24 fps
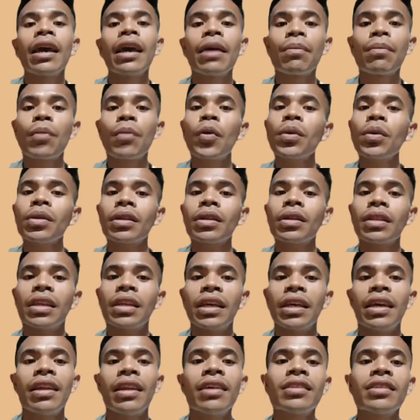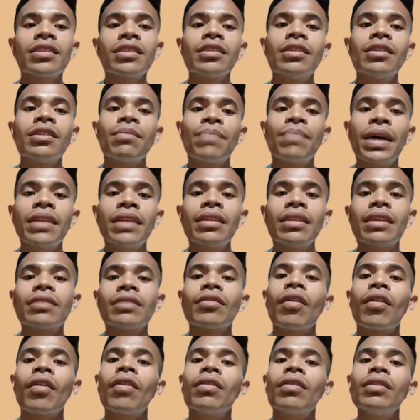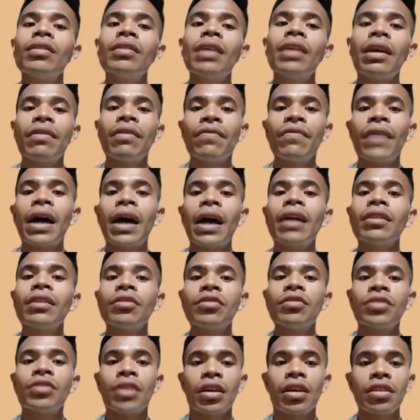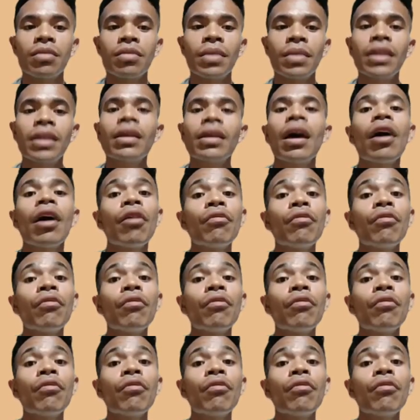Importantly, it is dependent on a value judgment